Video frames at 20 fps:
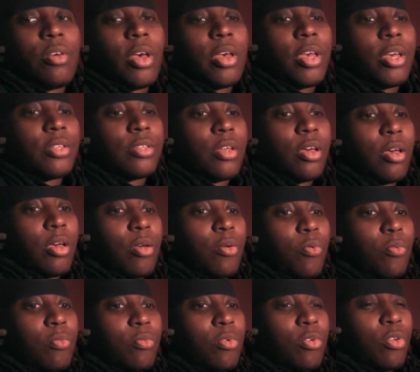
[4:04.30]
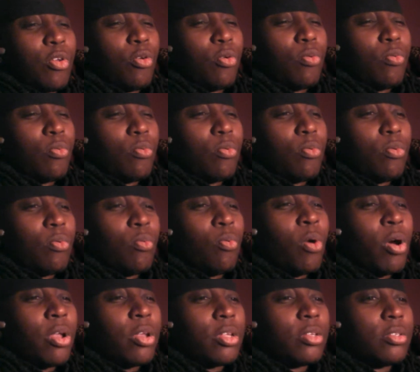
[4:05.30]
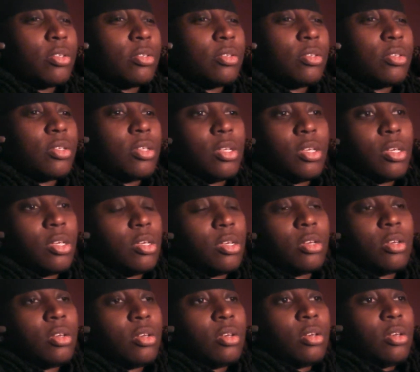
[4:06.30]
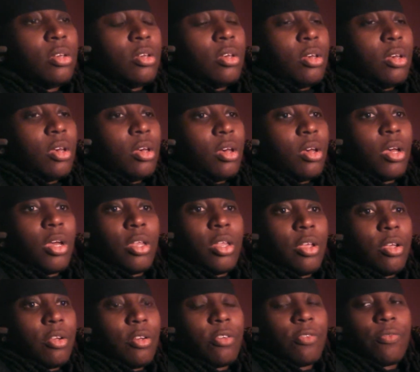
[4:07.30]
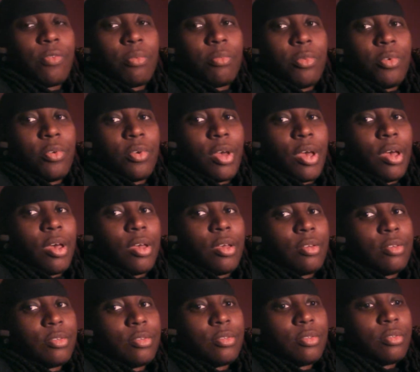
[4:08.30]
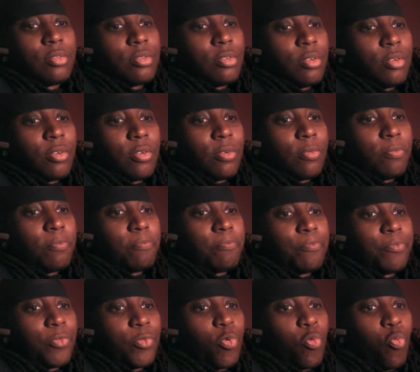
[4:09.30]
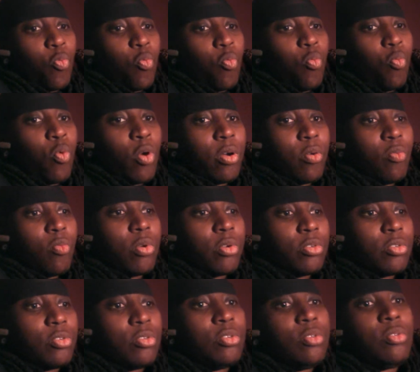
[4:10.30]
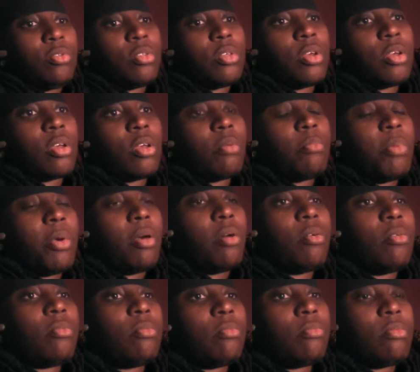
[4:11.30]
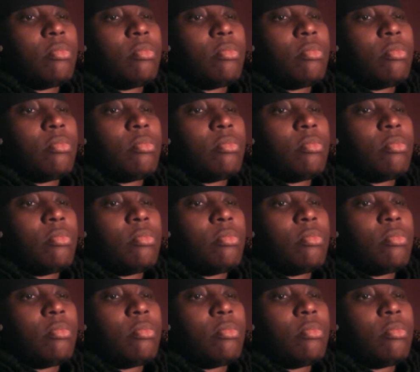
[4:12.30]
guess I, wanted to see and hear from you guys. What do you think about